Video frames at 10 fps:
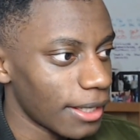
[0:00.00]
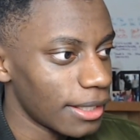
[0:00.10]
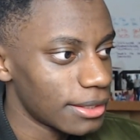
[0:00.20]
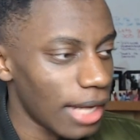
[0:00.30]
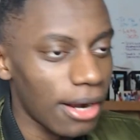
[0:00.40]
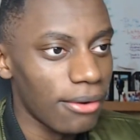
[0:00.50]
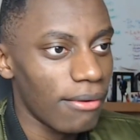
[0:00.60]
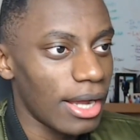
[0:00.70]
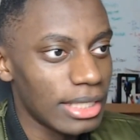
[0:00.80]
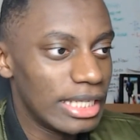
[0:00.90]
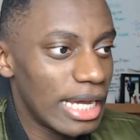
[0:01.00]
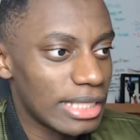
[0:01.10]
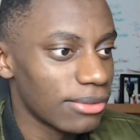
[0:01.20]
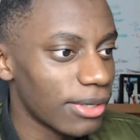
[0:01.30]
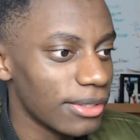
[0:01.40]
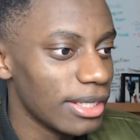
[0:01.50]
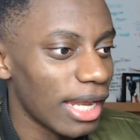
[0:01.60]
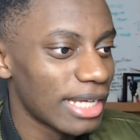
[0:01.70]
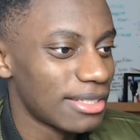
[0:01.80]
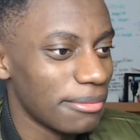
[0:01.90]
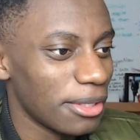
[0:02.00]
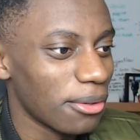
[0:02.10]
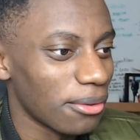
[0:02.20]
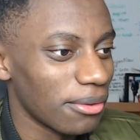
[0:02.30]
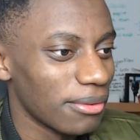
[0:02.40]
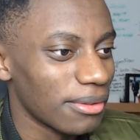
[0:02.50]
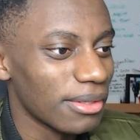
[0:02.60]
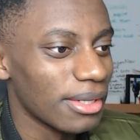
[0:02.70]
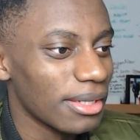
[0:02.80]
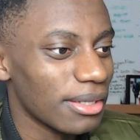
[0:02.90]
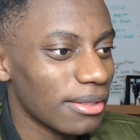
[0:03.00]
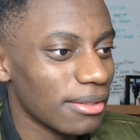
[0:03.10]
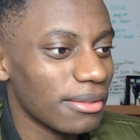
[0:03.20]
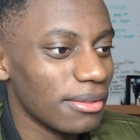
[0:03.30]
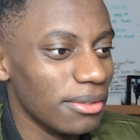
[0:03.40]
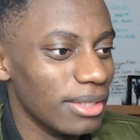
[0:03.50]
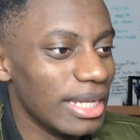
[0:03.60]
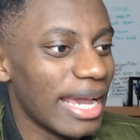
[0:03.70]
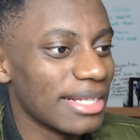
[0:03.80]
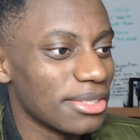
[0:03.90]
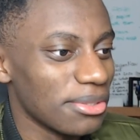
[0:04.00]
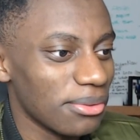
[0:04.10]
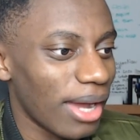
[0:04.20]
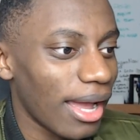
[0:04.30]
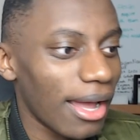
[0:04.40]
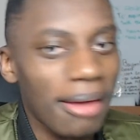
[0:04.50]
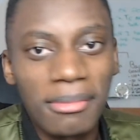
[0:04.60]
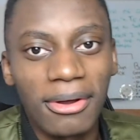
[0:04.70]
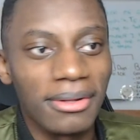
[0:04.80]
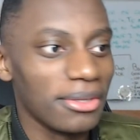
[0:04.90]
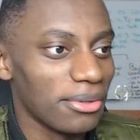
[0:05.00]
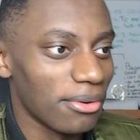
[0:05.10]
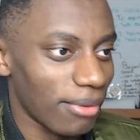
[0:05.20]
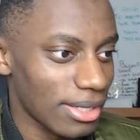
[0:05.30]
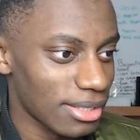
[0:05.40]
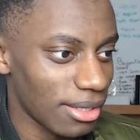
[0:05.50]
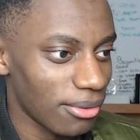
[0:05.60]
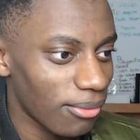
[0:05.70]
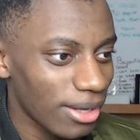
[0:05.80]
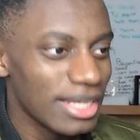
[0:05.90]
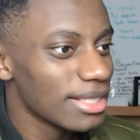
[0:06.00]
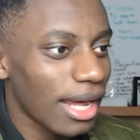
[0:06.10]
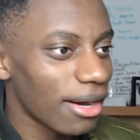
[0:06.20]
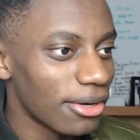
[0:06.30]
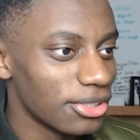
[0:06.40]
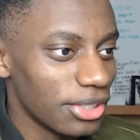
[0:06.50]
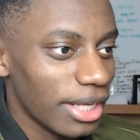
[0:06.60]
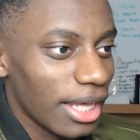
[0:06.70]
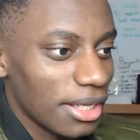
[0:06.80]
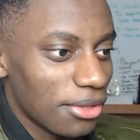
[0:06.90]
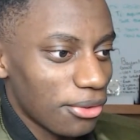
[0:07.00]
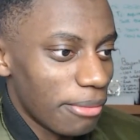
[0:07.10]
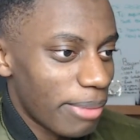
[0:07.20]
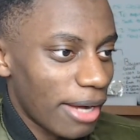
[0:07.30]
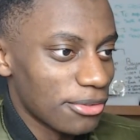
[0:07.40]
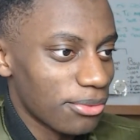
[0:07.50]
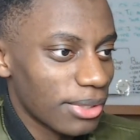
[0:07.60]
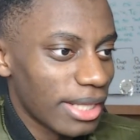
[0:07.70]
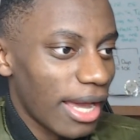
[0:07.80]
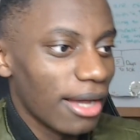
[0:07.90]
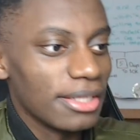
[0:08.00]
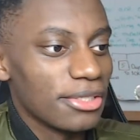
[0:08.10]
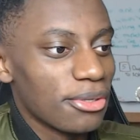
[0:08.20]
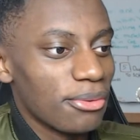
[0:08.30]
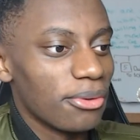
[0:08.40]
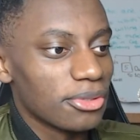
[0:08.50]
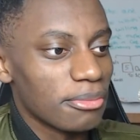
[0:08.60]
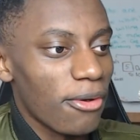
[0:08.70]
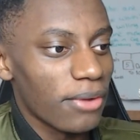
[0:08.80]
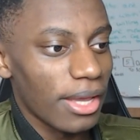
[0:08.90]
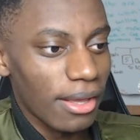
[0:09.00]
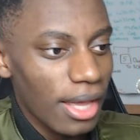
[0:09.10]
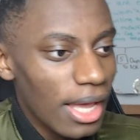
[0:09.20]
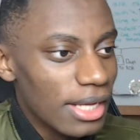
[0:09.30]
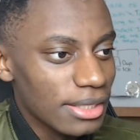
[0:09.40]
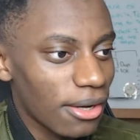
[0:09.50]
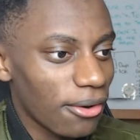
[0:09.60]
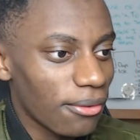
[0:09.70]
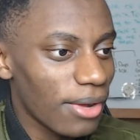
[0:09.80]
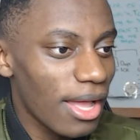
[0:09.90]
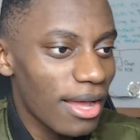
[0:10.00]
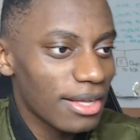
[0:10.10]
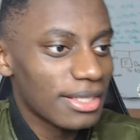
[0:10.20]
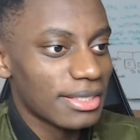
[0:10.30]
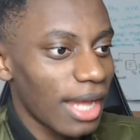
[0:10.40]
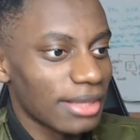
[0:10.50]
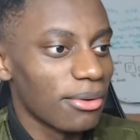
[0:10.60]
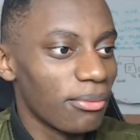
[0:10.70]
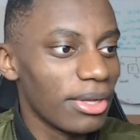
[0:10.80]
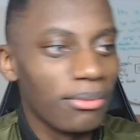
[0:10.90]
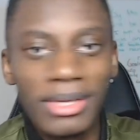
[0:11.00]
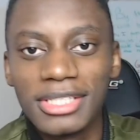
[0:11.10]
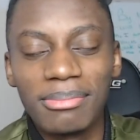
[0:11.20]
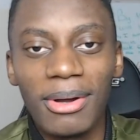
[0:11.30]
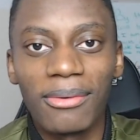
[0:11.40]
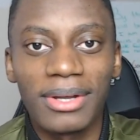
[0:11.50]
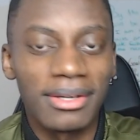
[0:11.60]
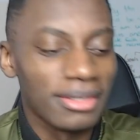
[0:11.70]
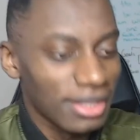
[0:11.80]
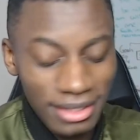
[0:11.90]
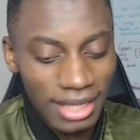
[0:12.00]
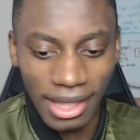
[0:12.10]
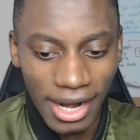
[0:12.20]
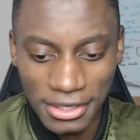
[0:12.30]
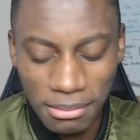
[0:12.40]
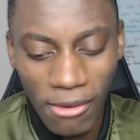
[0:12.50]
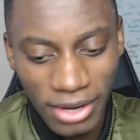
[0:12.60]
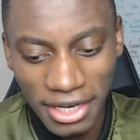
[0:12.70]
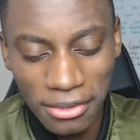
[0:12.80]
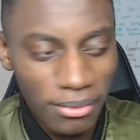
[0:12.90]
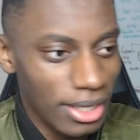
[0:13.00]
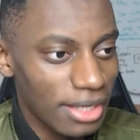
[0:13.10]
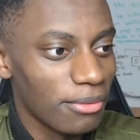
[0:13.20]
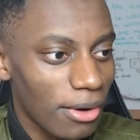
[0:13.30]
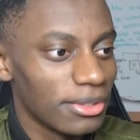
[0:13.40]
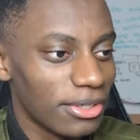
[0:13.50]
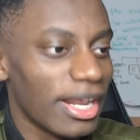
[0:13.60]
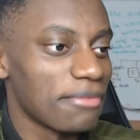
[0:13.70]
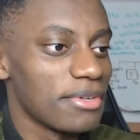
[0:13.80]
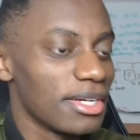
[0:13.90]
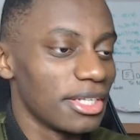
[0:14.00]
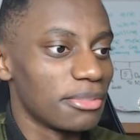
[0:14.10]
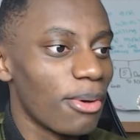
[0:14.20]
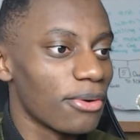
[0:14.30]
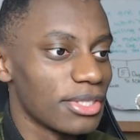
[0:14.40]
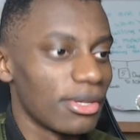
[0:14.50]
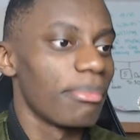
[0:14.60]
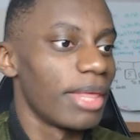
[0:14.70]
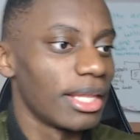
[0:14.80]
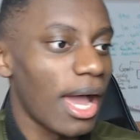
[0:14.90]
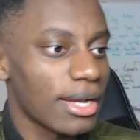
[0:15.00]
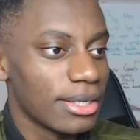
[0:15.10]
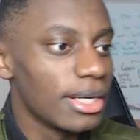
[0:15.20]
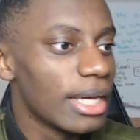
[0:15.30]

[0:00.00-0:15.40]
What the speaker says: Tanguy Niaz. Well, he likes to be called Nianzu. I'm calling you Kouassi. He's not 183 pounds. What the hell is Google smoking? So it's not the weed we smoke. Not that I smoke any weed. Well, they're definitely smoking something not good.